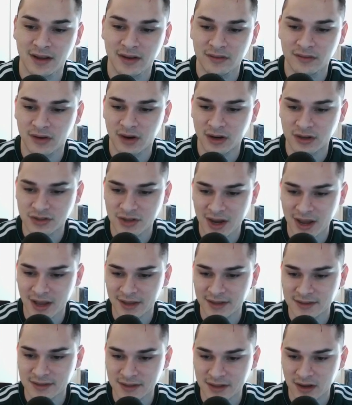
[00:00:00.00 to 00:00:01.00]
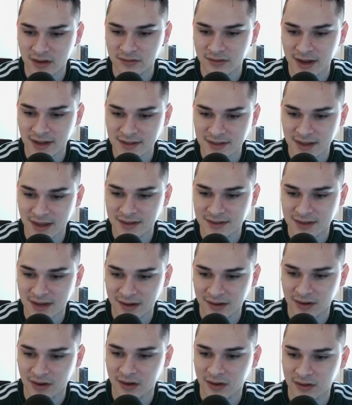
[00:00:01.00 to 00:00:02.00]
for our dragons to go right to that Town
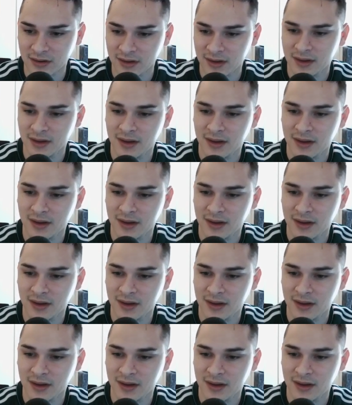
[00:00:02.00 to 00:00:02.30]
Hall.